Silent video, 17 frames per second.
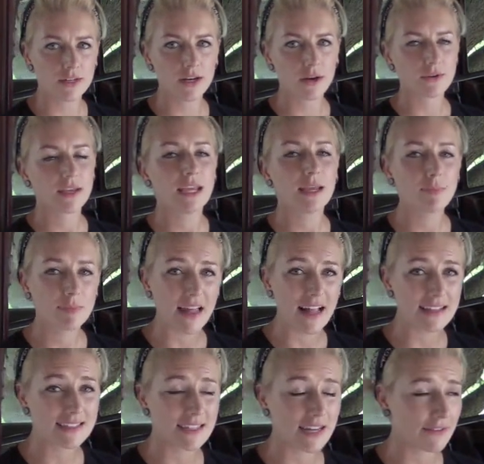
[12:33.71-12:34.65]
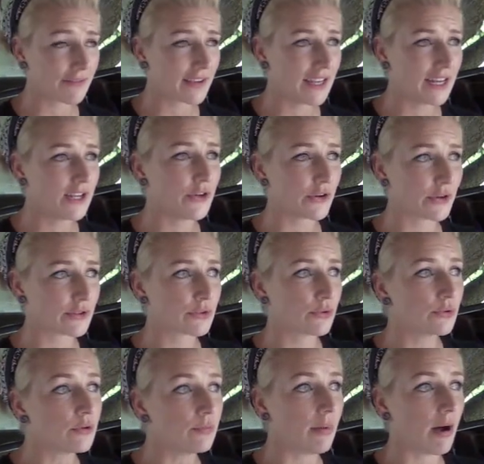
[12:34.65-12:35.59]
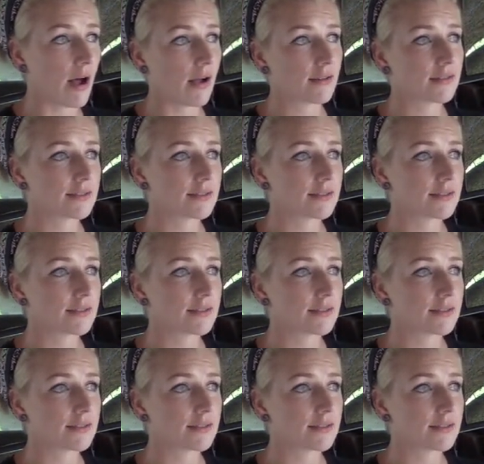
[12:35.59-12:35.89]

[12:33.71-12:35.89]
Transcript: You know, keep that stuff in your toolbox.